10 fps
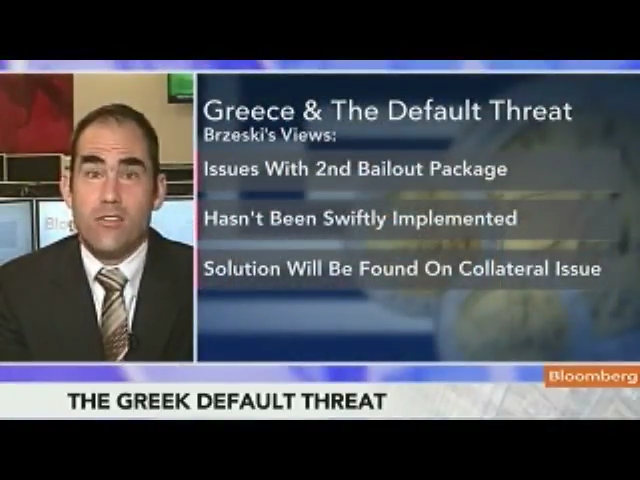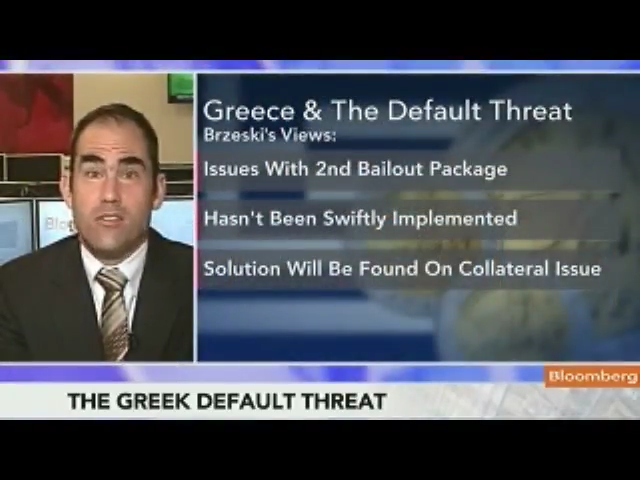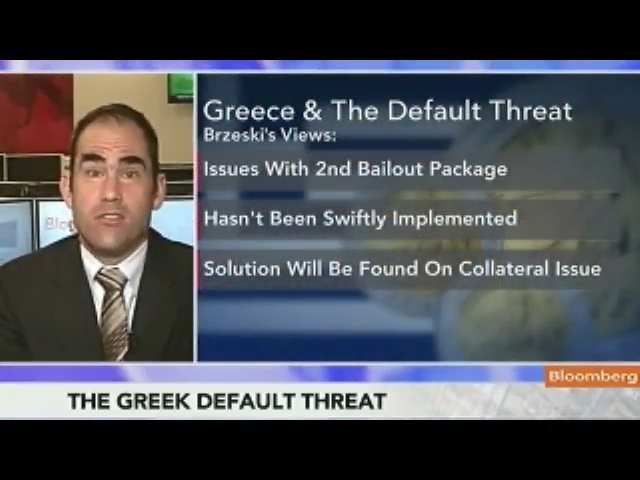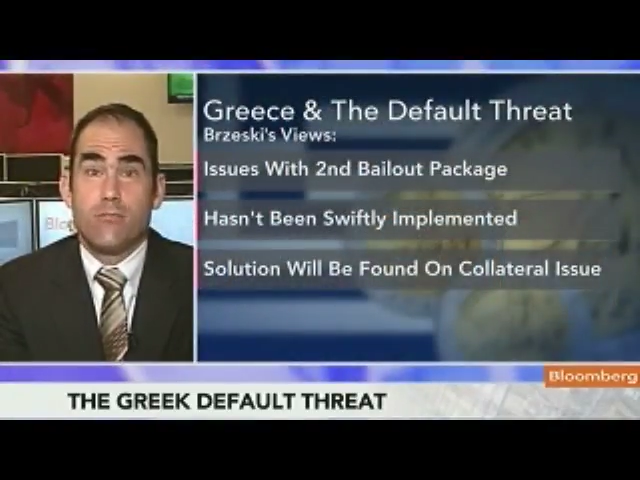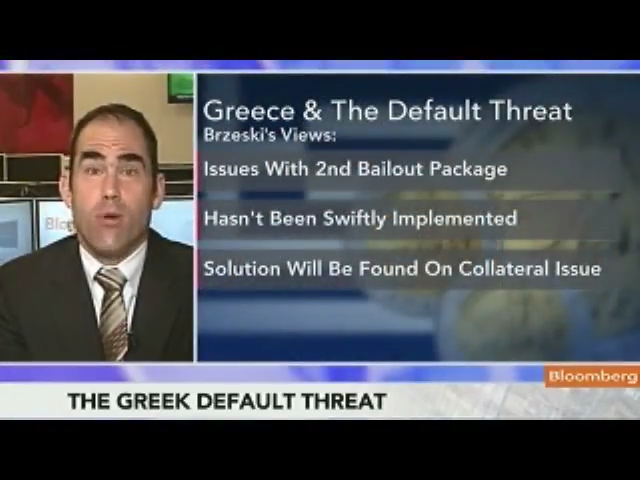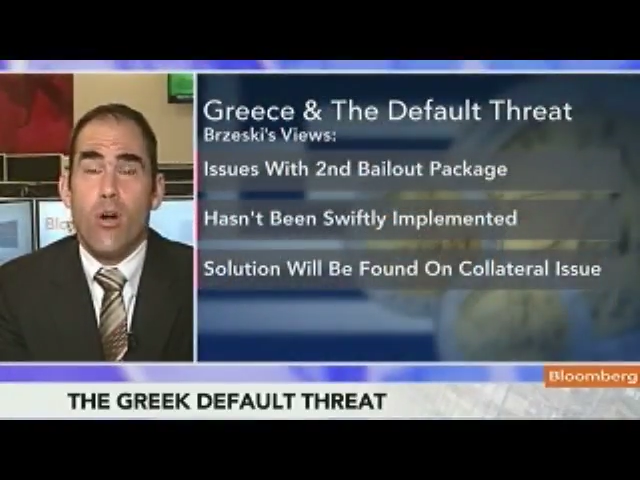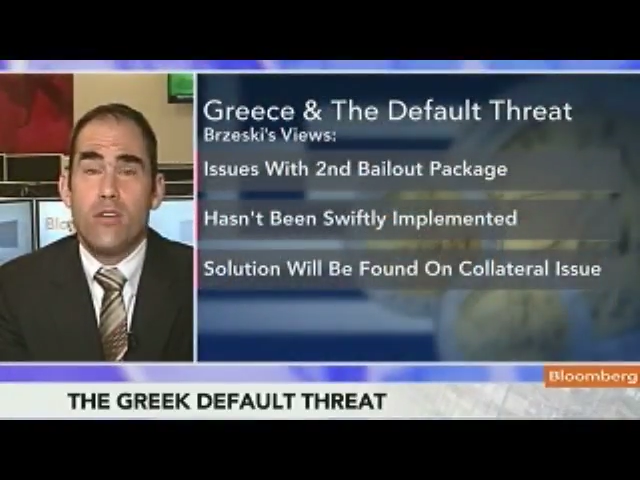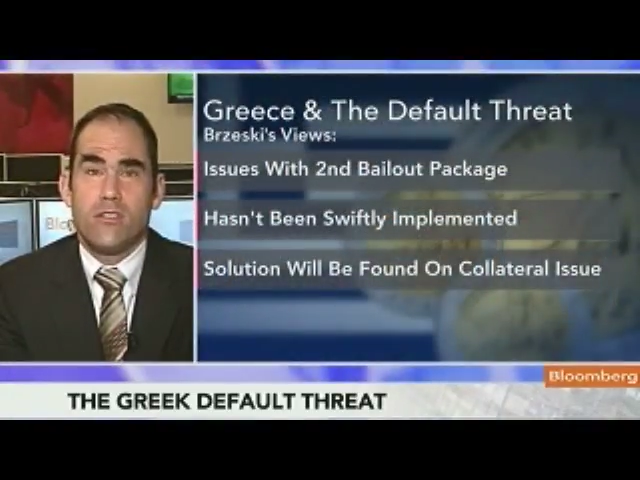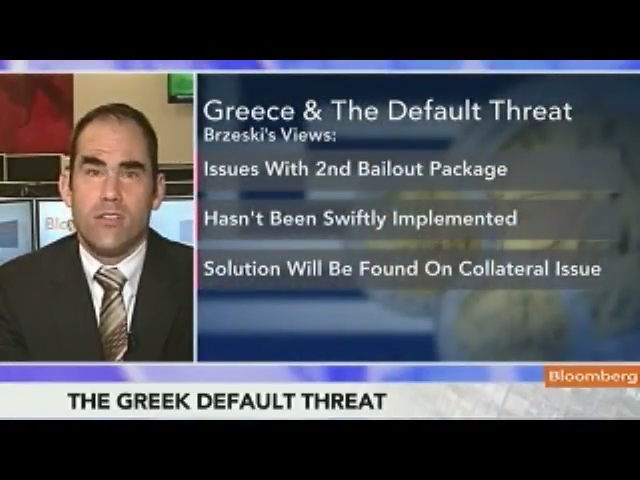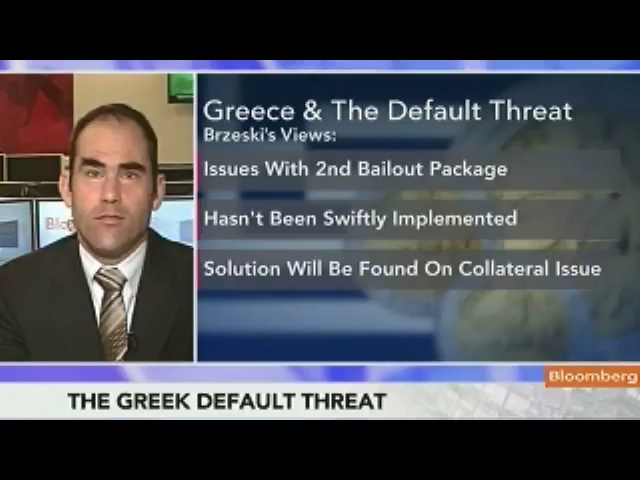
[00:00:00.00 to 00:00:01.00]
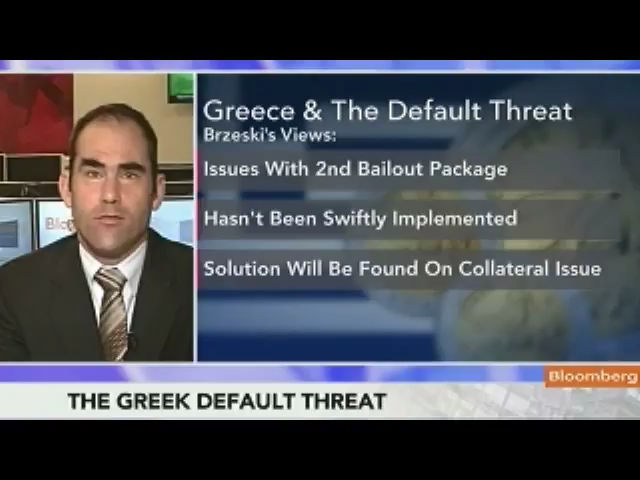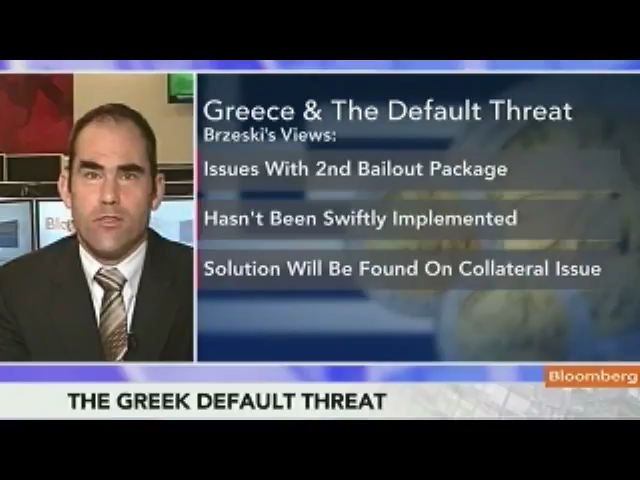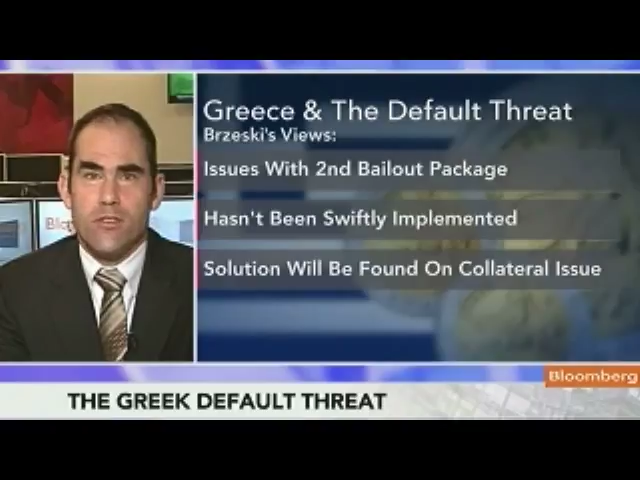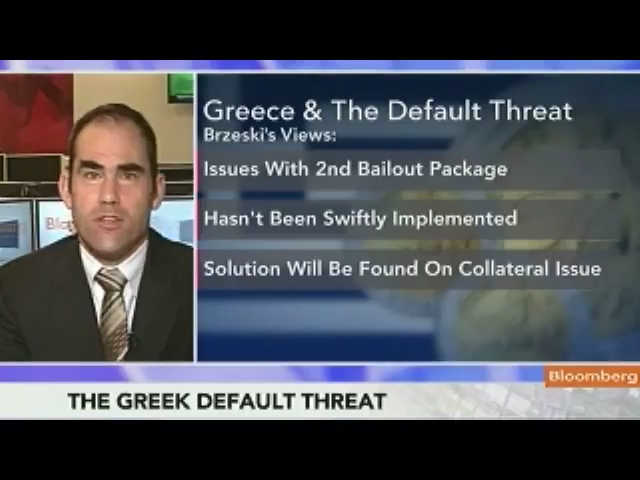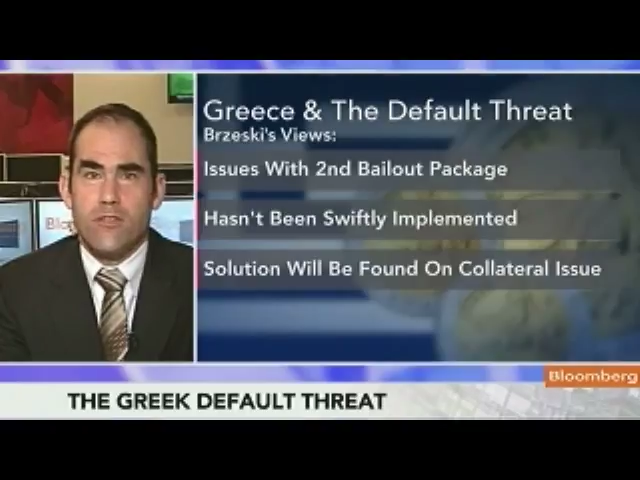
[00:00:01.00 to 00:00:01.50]
is, is poisoning for
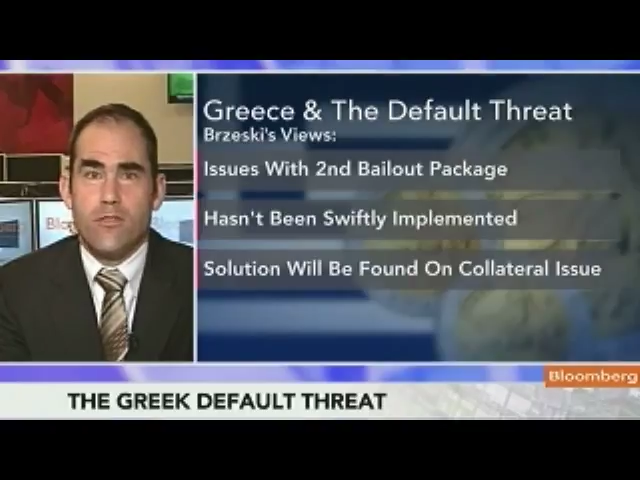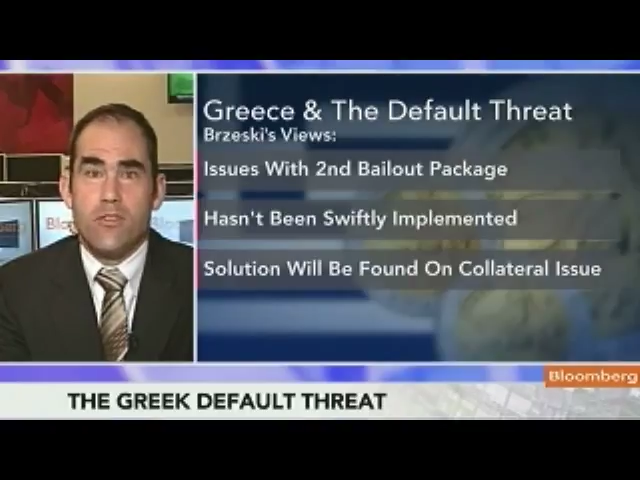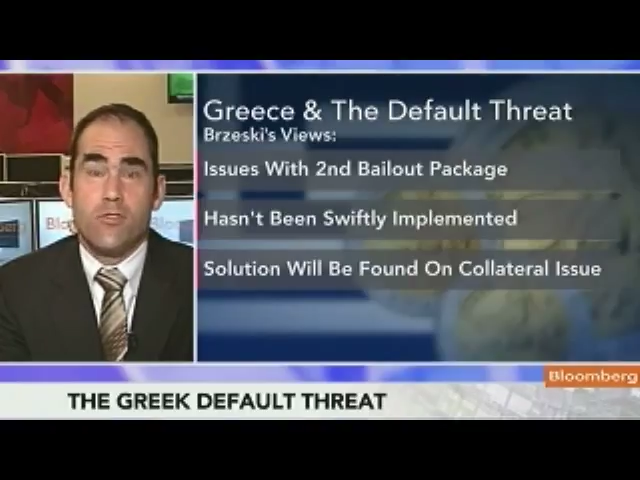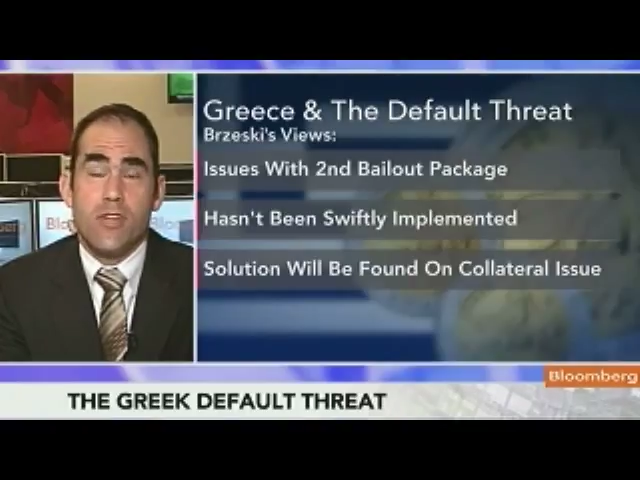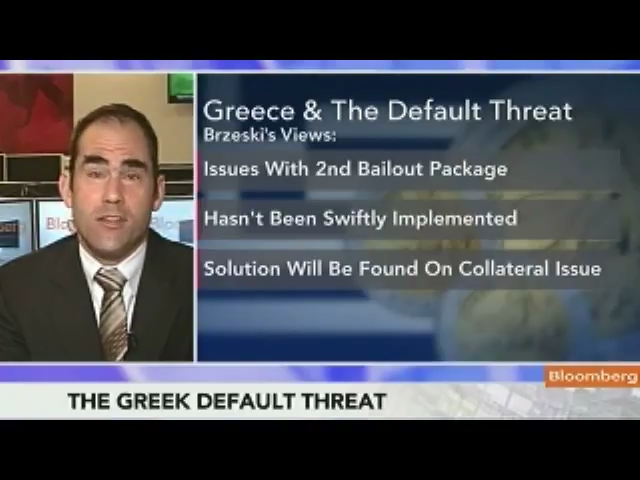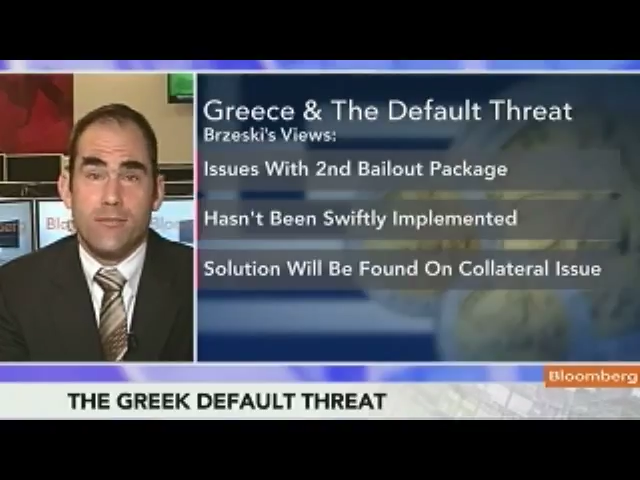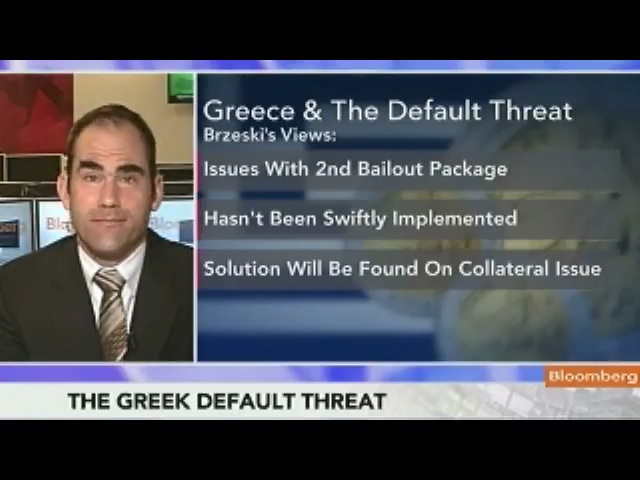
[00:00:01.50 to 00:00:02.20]
the, for the Greek.